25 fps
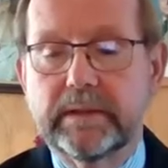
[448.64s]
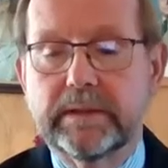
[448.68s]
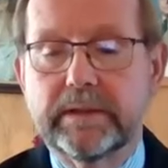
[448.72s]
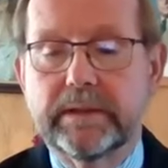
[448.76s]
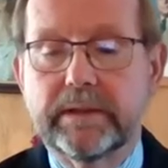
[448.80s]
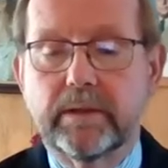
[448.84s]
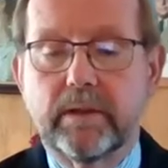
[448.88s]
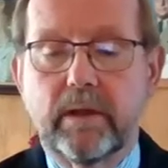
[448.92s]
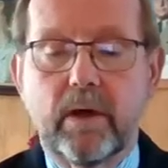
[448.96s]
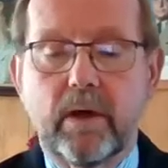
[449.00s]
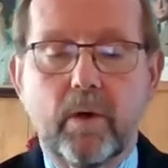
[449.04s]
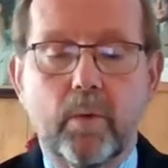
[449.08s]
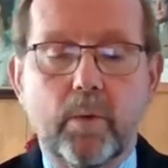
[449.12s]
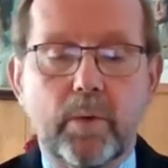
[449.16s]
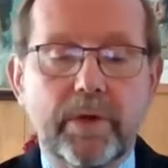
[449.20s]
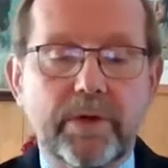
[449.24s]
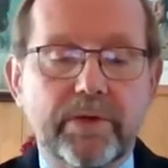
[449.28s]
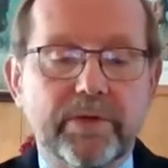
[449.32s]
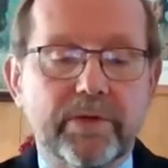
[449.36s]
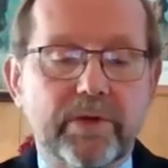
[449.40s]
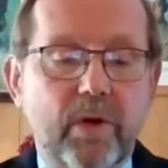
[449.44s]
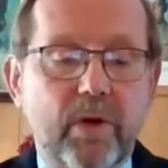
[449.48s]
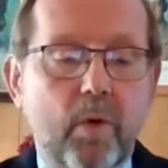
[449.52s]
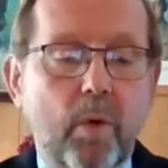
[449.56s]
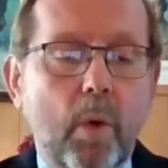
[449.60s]
It
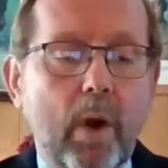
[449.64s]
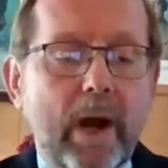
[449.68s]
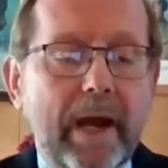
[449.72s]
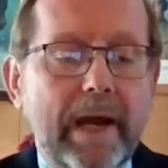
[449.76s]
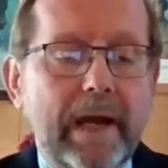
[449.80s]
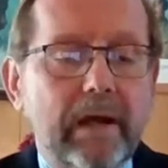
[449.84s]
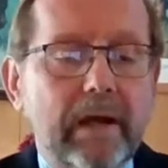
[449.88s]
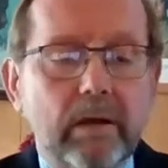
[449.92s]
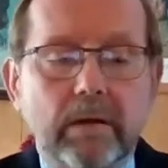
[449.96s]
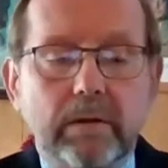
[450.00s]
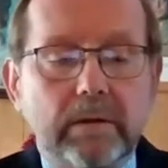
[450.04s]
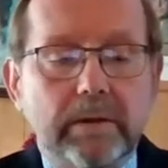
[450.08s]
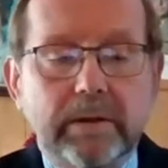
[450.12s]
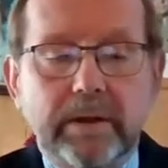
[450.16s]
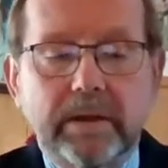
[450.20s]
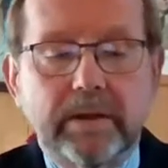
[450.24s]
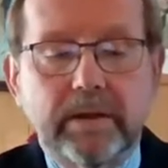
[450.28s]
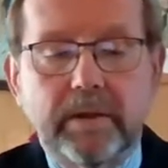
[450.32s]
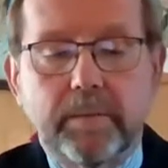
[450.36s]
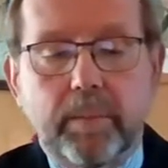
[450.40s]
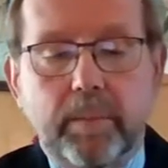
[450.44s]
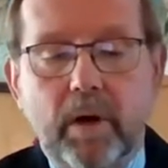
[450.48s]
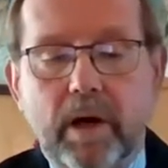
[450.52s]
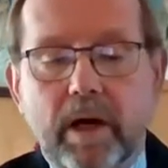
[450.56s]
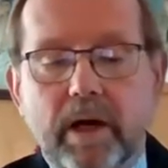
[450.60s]
always quailed at
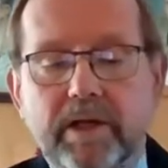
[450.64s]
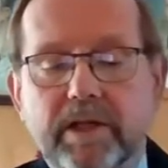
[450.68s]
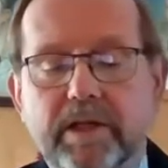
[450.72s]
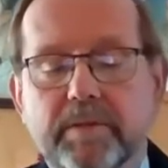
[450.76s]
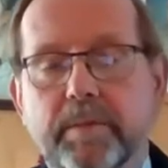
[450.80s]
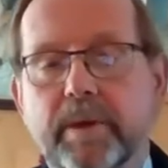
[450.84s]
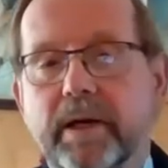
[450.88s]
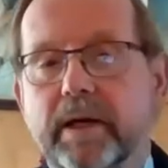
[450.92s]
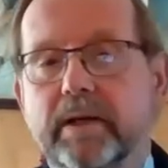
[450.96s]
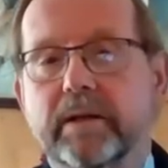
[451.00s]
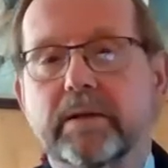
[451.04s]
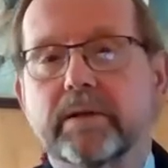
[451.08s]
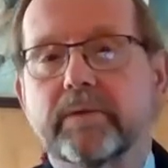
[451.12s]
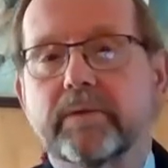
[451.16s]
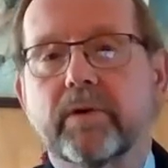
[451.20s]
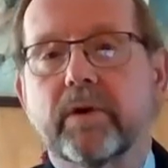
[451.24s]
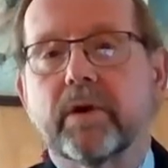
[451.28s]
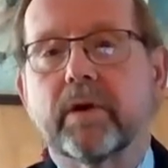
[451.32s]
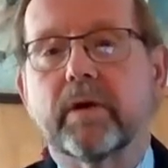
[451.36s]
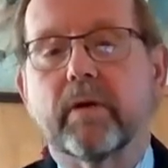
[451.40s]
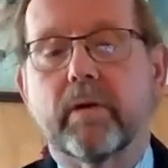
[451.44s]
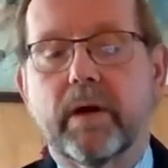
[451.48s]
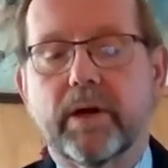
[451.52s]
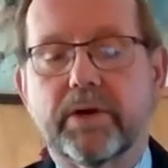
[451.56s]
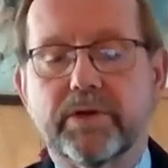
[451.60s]
the prospect of
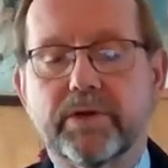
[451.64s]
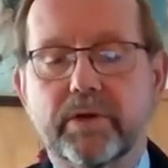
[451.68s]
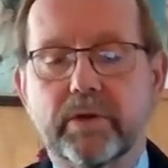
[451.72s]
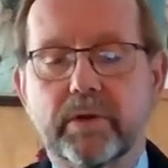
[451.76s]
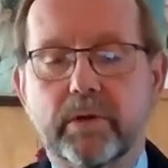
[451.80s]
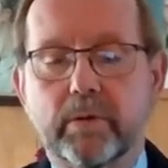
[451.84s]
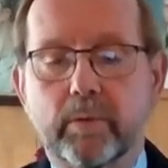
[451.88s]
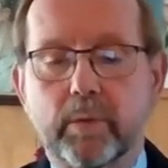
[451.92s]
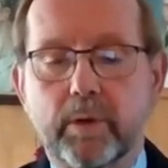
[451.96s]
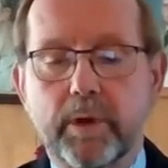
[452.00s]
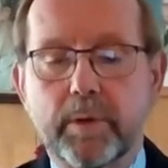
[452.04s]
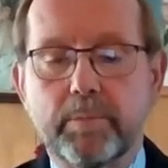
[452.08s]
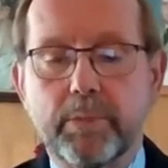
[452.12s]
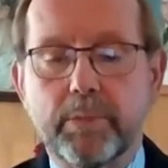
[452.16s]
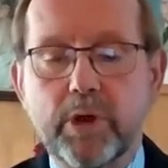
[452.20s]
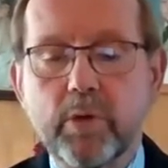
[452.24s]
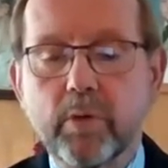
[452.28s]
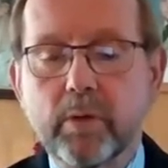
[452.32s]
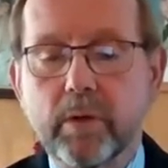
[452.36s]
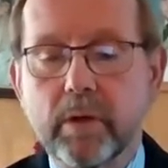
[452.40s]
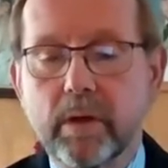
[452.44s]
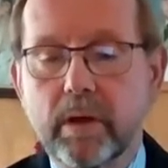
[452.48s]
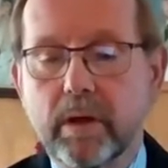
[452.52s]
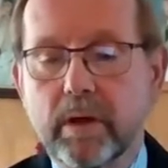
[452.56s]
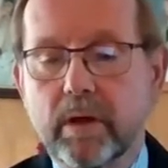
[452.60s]
congressional
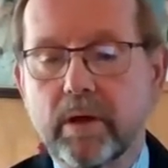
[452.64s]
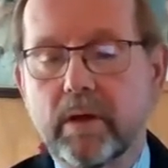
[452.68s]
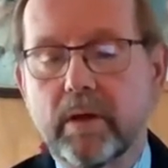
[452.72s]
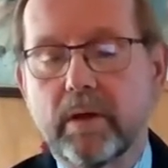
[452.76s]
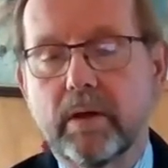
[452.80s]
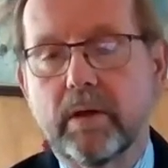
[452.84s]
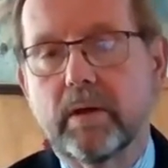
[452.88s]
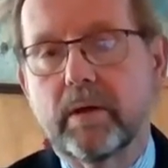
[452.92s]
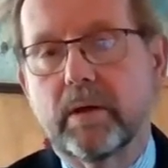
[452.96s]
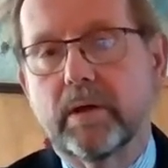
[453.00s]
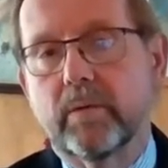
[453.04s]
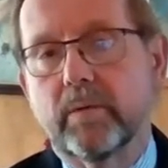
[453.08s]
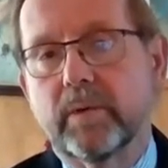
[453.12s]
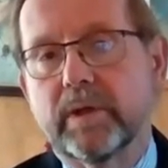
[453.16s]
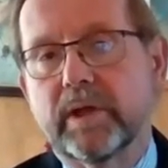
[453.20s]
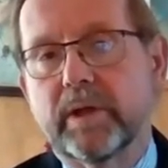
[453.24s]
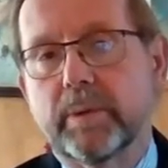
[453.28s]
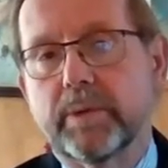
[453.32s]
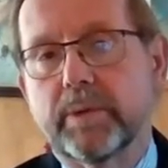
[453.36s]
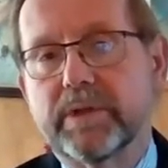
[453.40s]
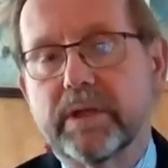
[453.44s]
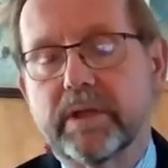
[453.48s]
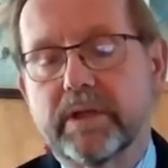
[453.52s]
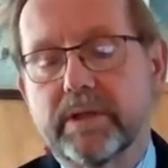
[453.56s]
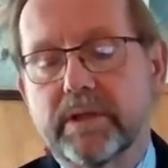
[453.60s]
rebuke when it
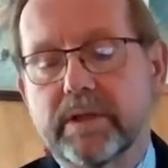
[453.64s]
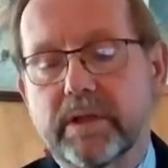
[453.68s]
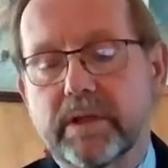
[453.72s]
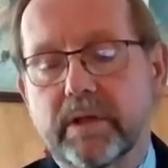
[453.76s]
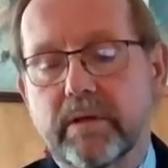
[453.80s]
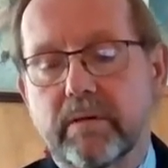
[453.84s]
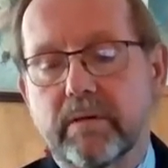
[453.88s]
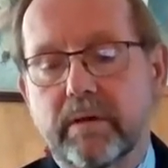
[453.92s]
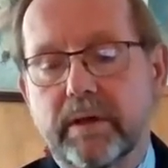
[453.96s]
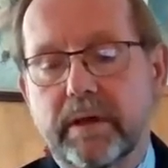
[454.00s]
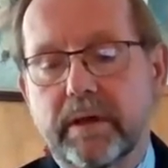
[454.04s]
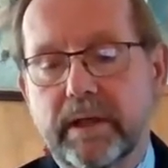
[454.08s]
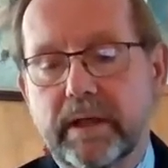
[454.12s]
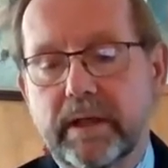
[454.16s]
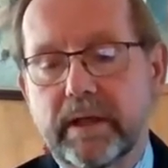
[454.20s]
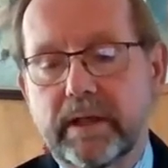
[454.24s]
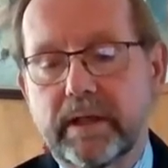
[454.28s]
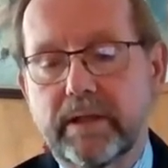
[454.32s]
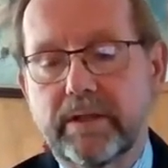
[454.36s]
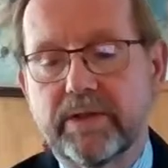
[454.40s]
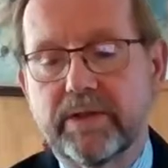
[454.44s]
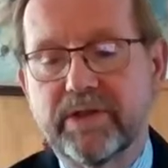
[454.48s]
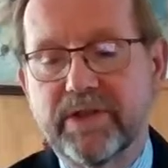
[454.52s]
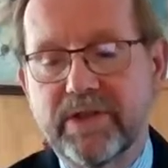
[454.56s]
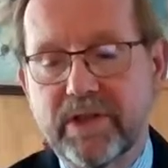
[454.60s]
was considering
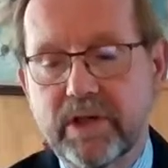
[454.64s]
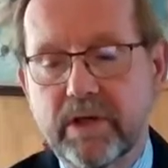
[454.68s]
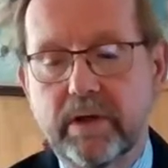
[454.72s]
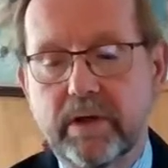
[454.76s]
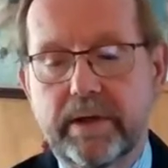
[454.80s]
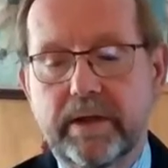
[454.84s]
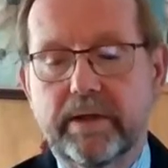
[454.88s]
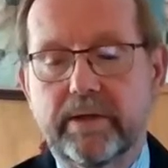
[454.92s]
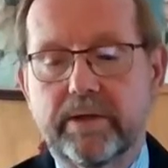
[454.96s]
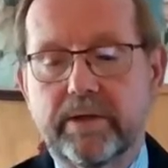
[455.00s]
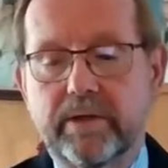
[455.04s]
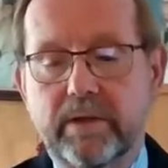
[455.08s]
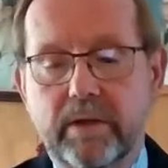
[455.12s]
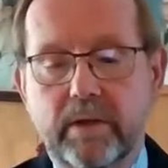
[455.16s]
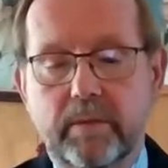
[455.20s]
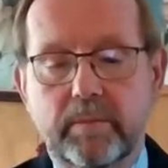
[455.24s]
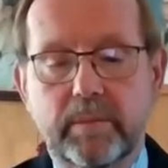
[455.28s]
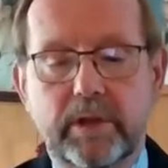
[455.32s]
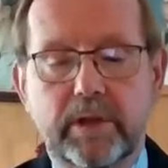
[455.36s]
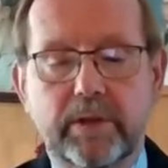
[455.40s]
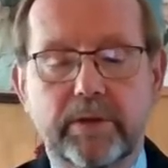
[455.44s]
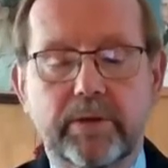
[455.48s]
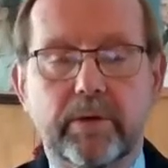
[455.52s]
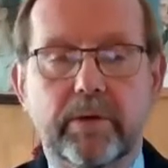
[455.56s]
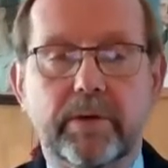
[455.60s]
any serious
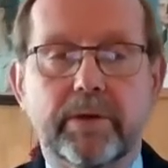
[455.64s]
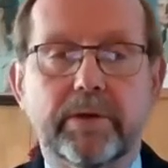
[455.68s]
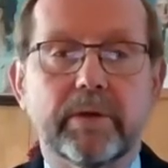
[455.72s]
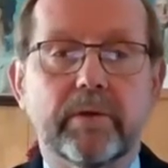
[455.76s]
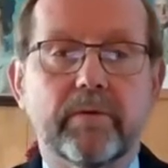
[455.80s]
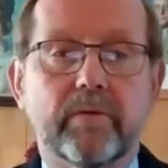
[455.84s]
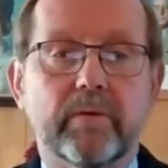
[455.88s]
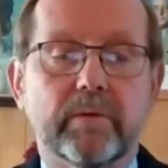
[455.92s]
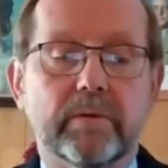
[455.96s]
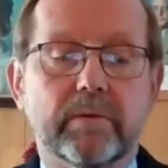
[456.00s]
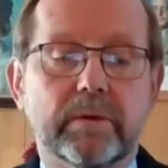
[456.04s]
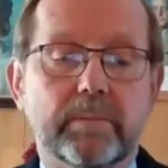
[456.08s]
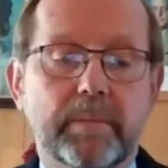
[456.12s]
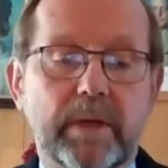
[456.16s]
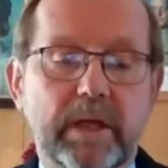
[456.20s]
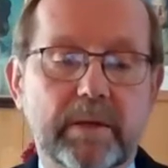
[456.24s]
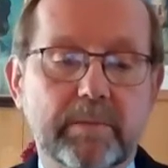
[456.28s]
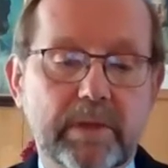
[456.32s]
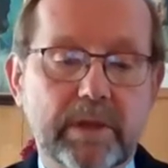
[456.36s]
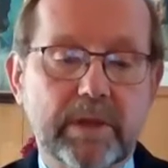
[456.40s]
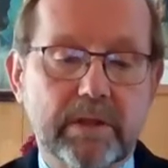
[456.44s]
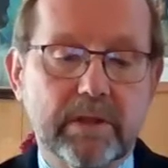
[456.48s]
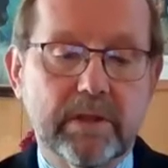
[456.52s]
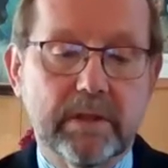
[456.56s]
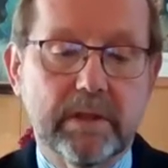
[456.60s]
ameliorative
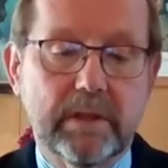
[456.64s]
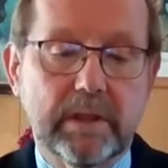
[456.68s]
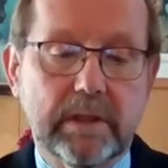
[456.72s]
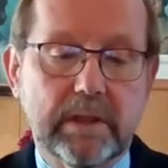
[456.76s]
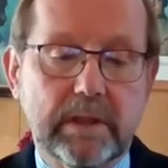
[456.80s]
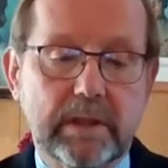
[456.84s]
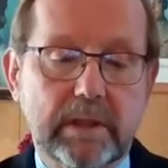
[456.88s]
amendments.